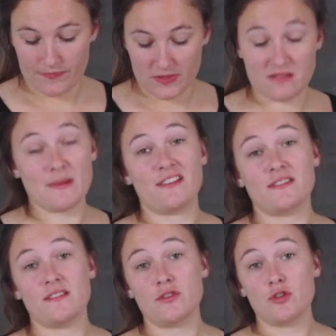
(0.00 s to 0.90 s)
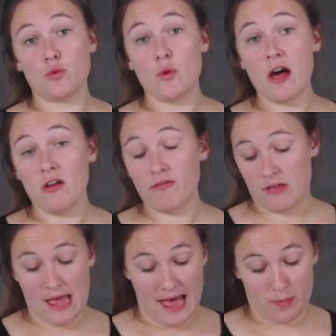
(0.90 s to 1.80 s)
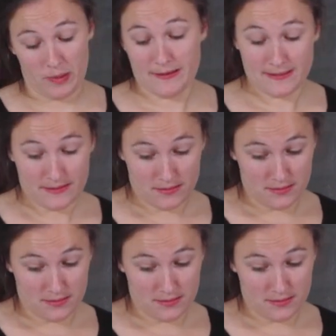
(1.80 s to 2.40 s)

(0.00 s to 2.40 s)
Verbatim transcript: This makes 12 apples,